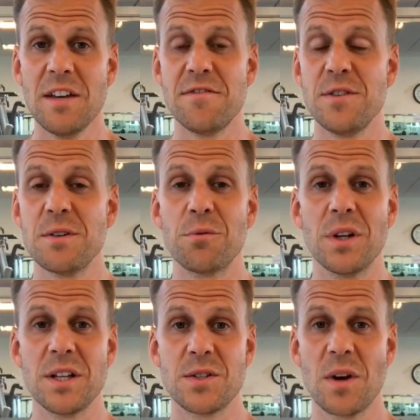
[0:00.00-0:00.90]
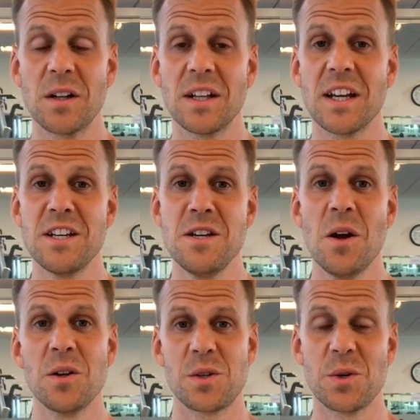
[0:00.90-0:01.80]
If you're really struggling and you're
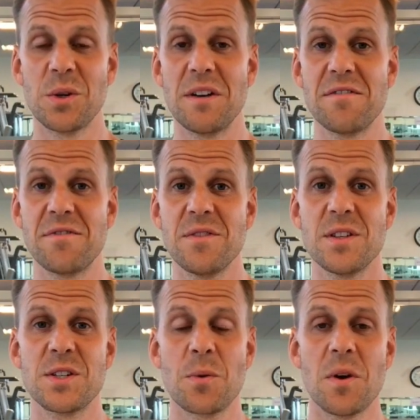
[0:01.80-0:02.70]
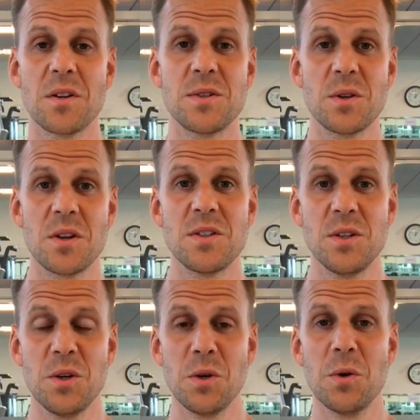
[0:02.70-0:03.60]
not sure if the squat is suited to
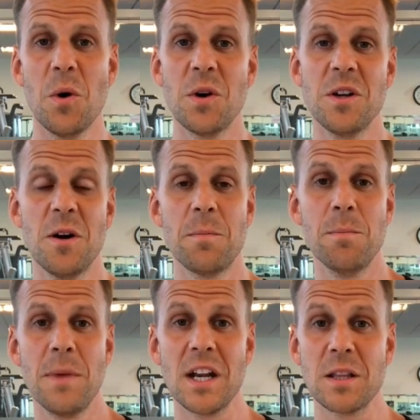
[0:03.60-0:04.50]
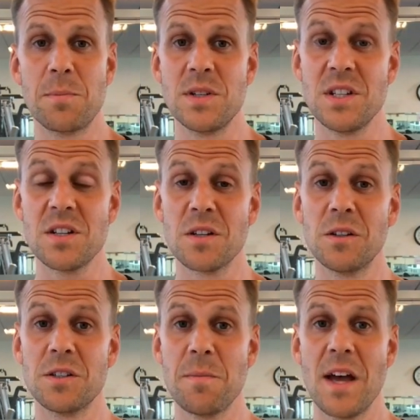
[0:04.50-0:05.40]
you or you're not meeting the
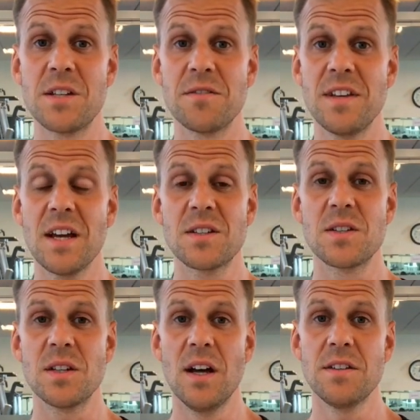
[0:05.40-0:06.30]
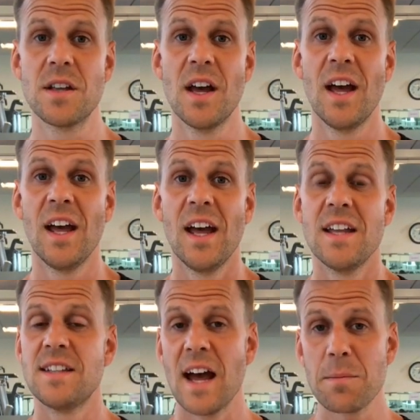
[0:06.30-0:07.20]
positional demands of the exercise,
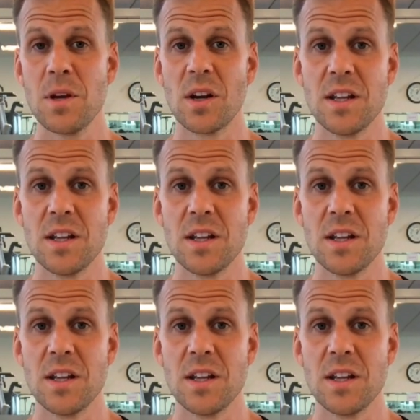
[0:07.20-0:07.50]
tag me on